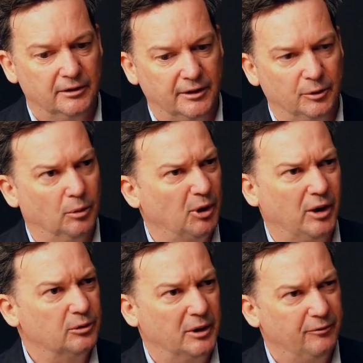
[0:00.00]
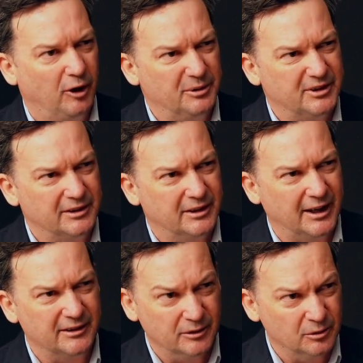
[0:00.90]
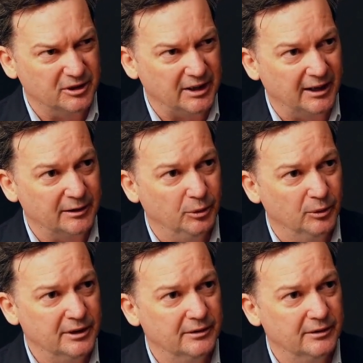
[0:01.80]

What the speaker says: If you apply 25% to that, it's a good starting point.